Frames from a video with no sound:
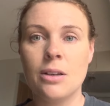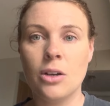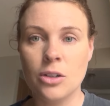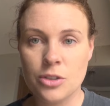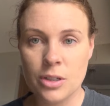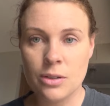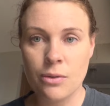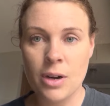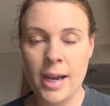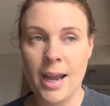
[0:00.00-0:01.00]
conscious
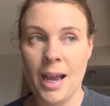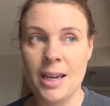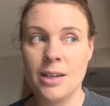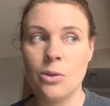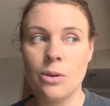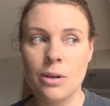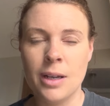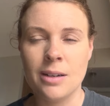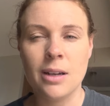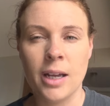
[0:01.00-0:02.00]
of what I ate
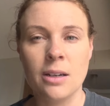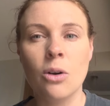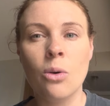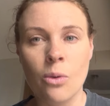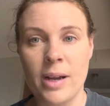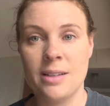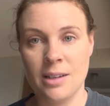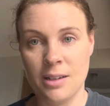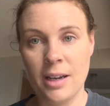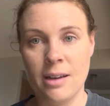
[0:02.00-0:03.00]
and always
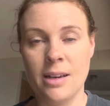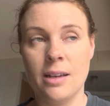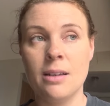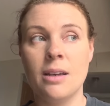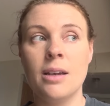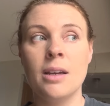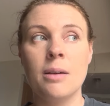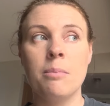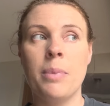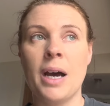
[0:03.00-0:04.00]
under eating,
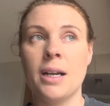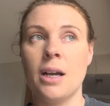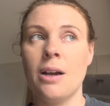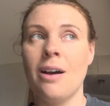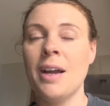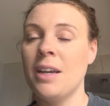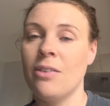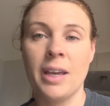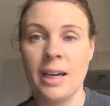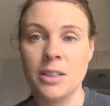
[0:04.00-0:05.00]
but I
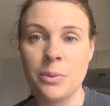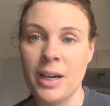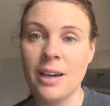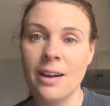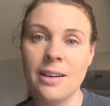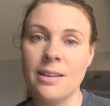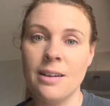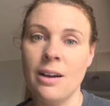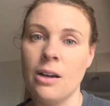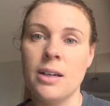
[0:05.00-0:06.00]
never gained weight. And
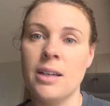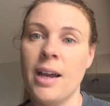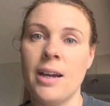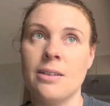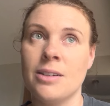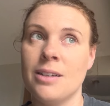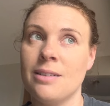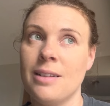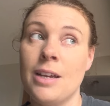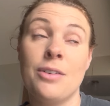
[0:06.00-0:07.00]
I had,
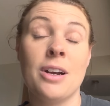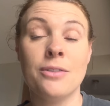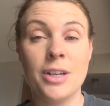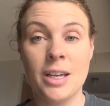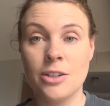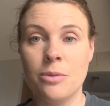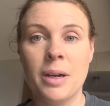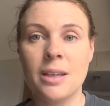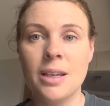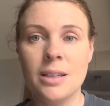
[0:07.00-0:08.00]
even after each of
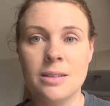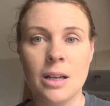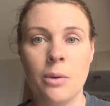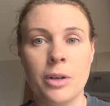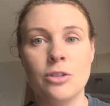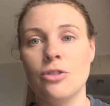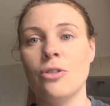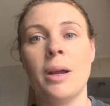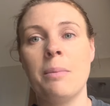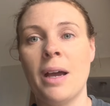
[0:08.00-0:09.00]
my kids, I went
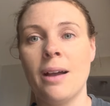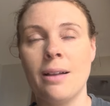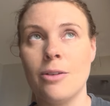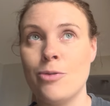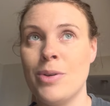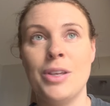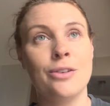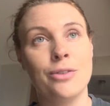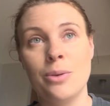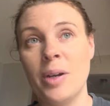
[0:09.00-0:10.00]
straight back within
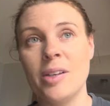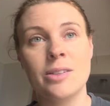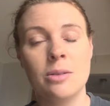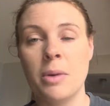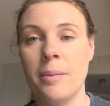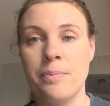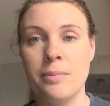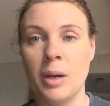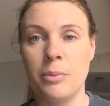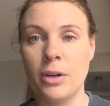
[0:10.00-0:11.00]
a few weeks to
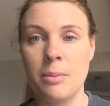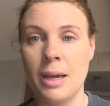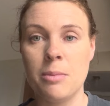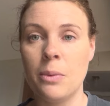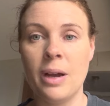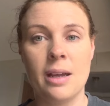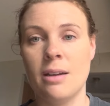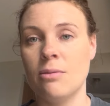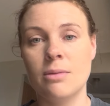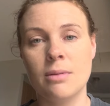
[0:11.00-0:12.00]
my pre-baby weight,
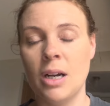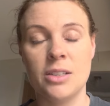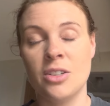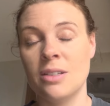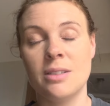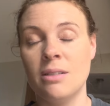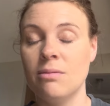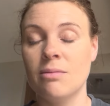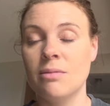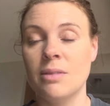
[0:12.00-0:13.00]
and I just
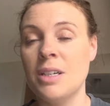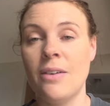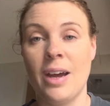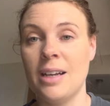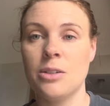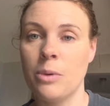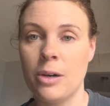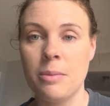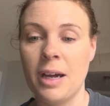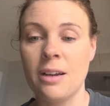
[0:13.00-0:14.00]
never had to
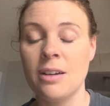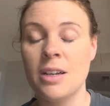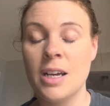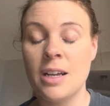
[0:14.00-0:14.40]
worry about it.